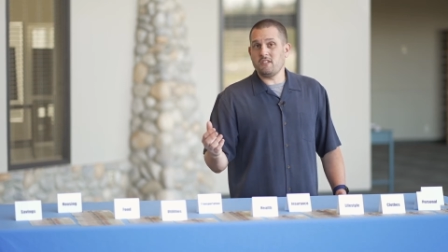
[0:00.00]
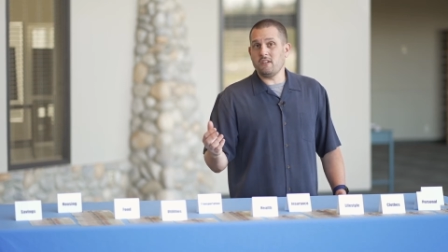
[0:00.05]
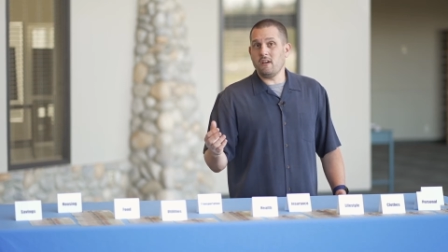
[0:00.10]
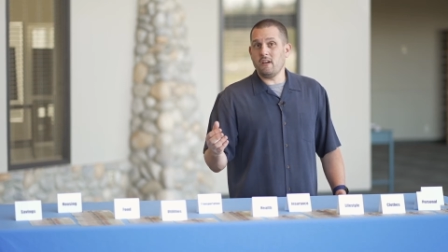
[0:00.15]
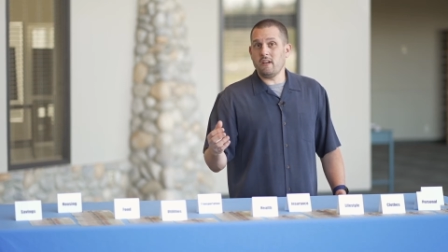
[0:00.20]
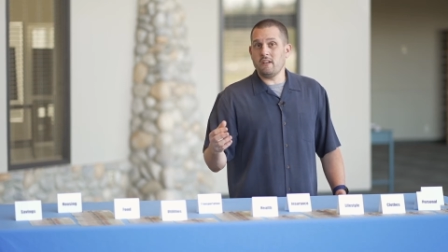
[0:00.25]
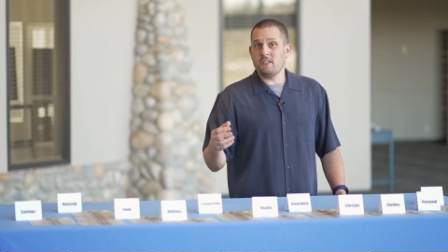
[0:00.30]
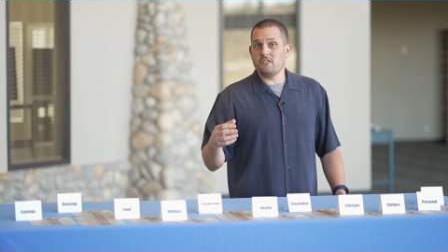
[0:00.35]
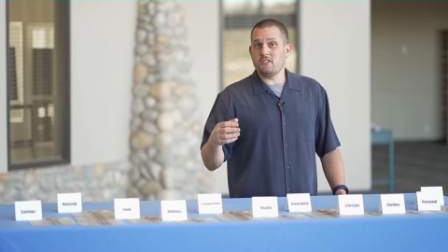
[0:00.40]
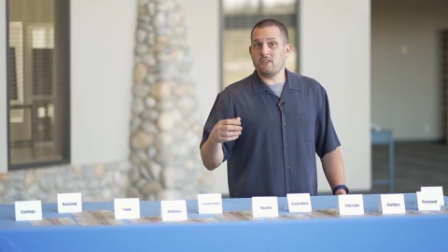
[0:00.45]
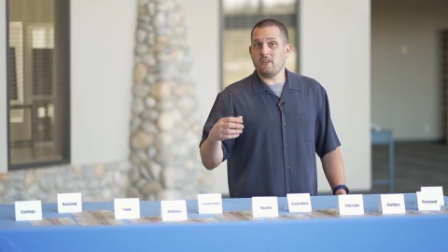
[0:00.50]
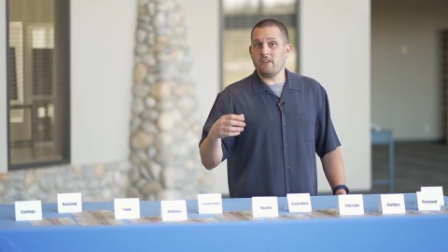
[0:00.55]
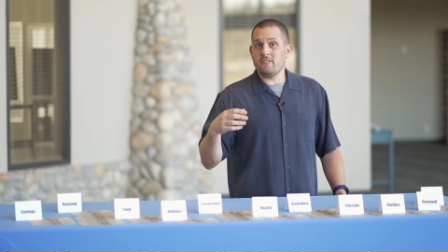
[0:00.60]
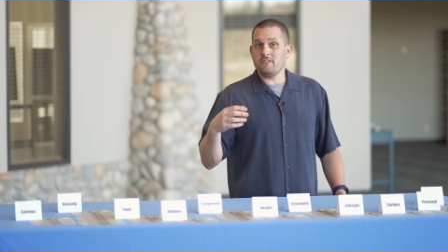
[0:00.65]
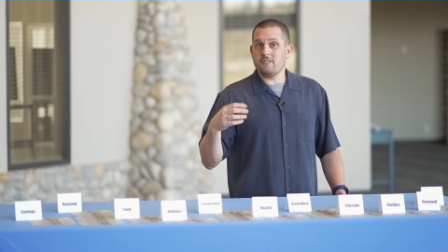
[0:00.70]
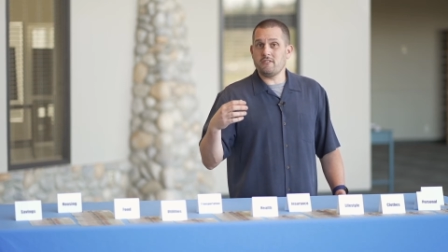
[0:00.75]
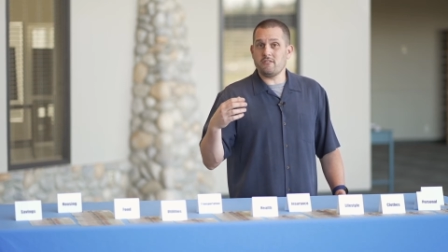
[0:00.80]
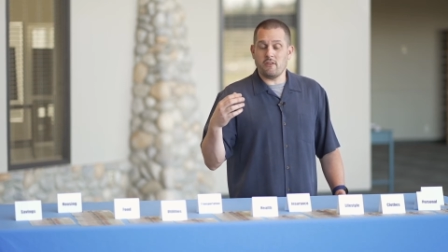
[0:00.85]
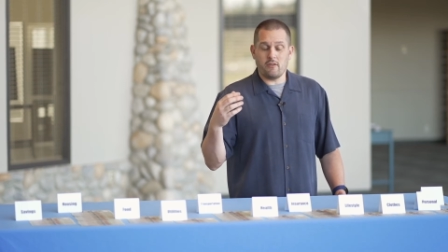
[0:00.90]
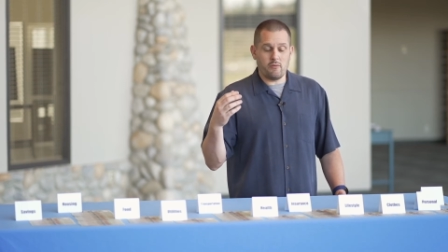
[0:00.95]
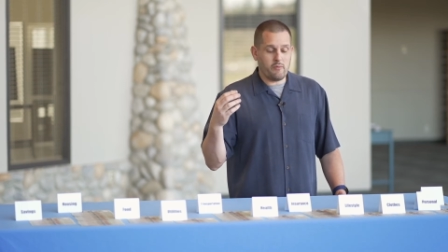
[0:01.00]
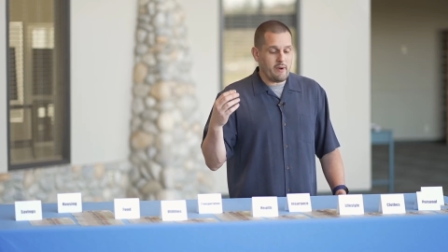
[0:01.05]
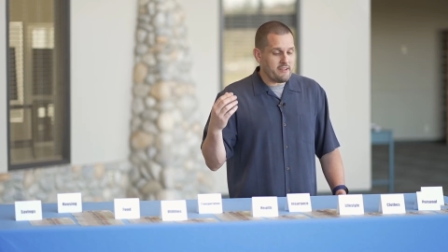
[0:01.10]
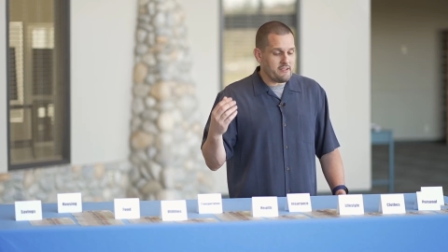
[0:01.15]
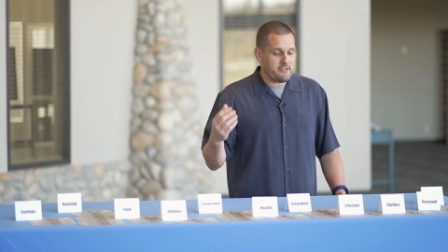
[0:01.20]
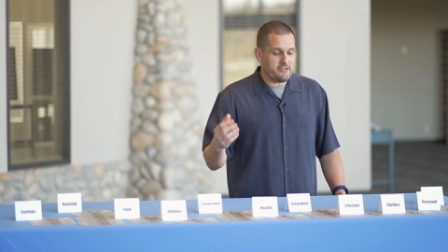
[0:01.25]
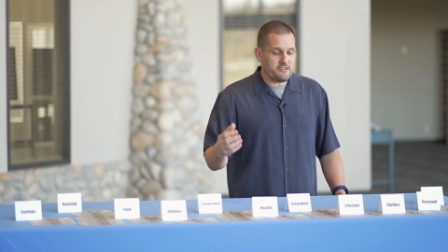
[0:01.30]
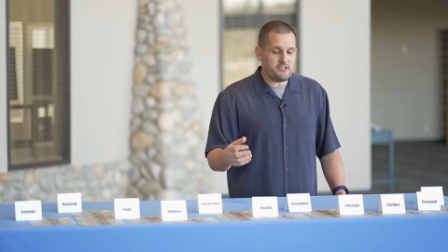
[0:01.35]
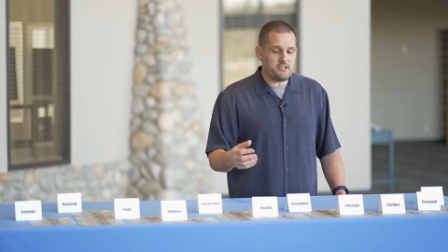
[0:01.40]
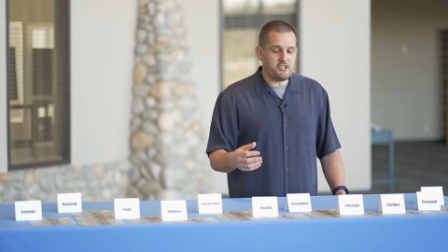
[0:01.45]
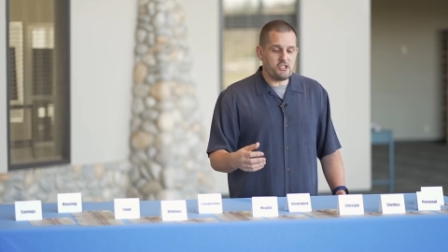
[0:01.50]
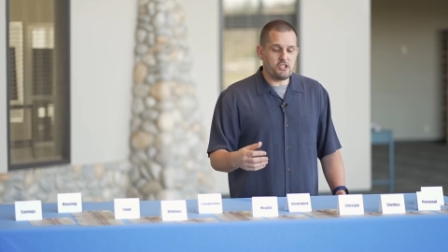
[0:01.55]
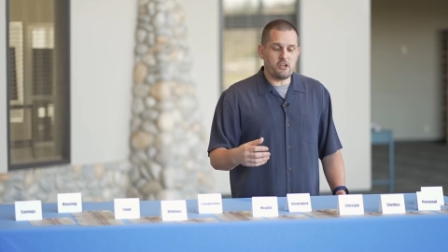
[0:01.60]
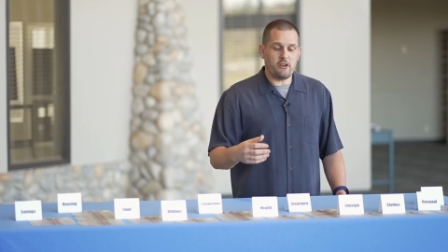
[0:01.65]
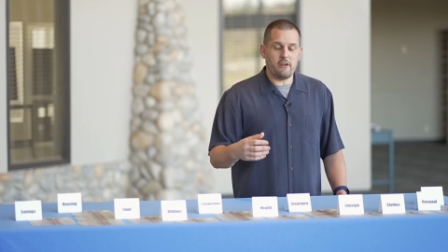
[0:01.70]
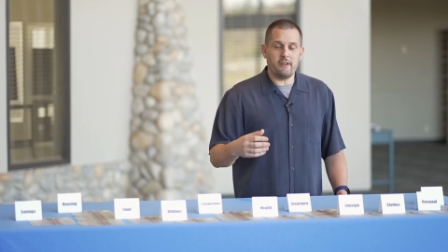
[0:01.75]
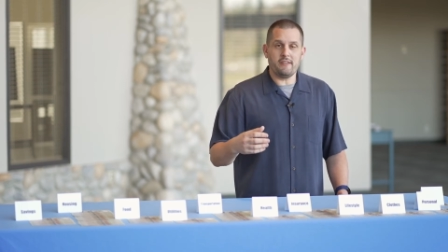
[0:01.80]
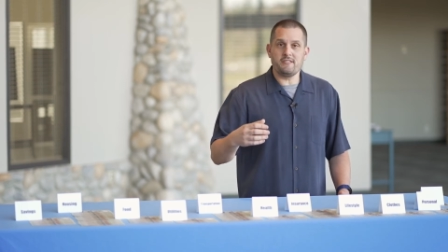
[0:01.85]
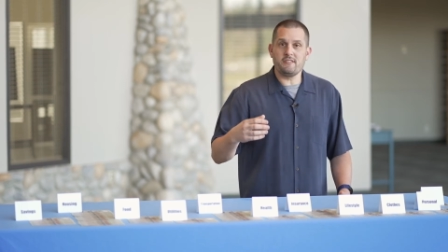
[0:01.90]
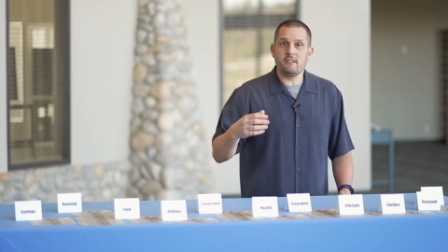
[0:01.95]
insurance or renter's
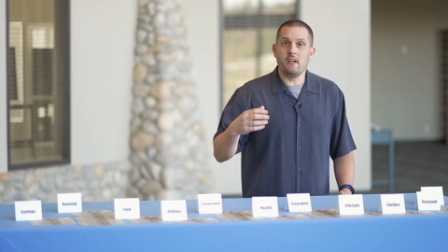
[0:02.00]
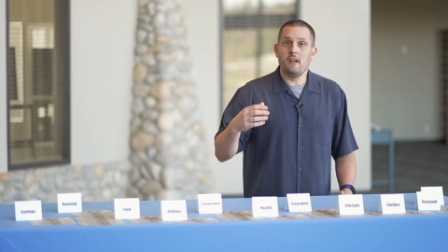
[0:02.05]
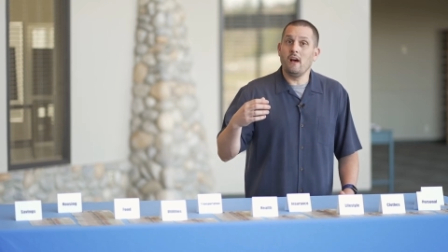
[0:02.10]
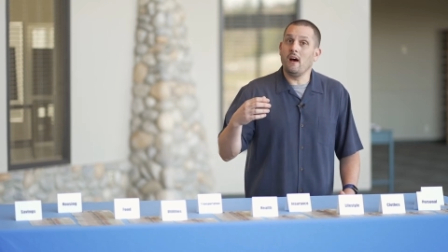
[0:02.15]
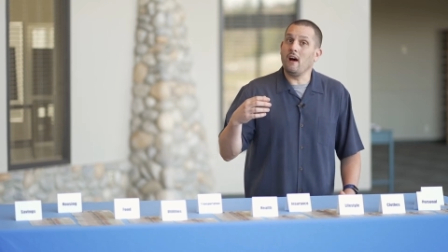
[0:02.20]
insurance,